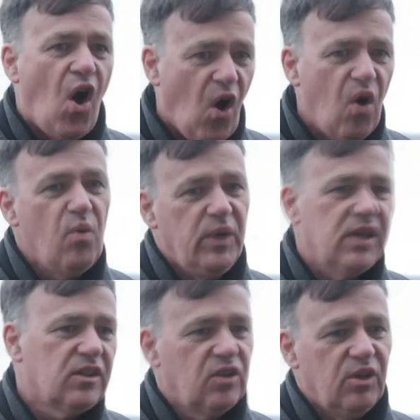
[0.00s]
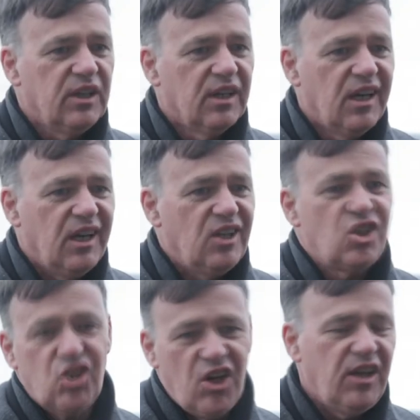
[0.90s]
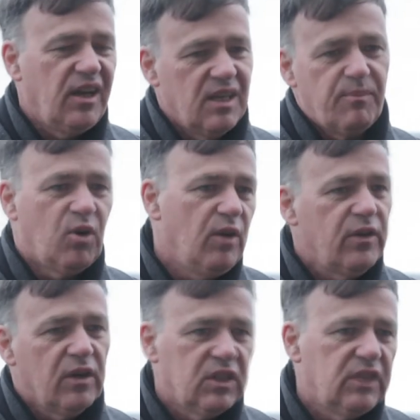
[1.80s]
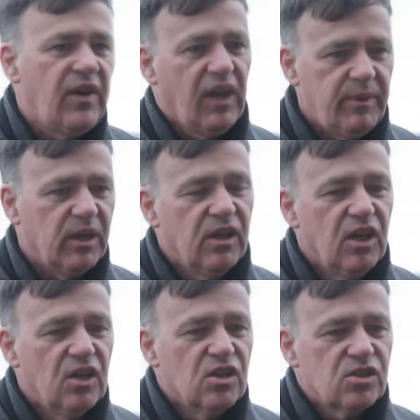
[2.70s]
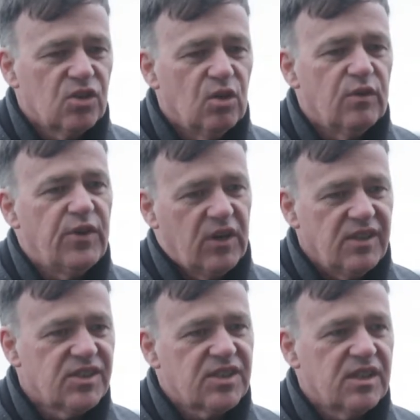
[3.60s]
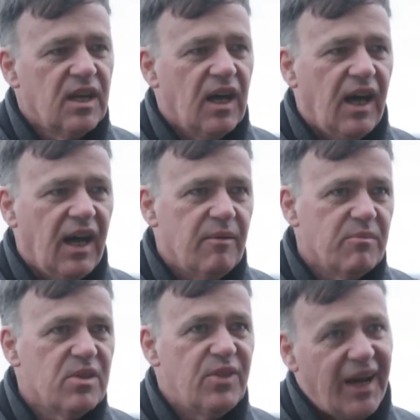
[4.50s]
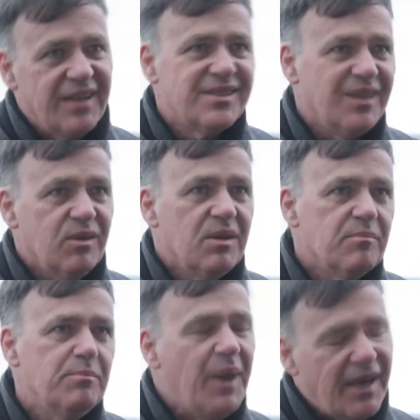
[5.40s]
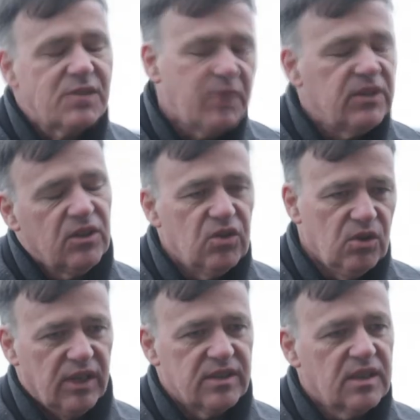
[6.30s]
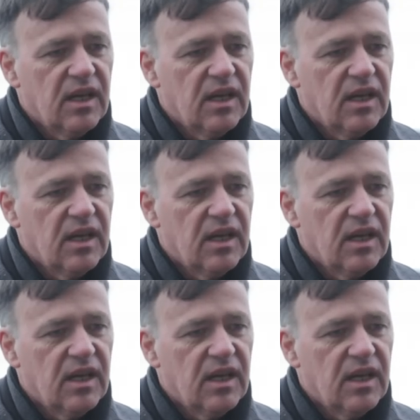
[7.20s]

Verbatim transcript: All we are doing is sharing in the profit of the developer. So for us, um, that is the best way to do it.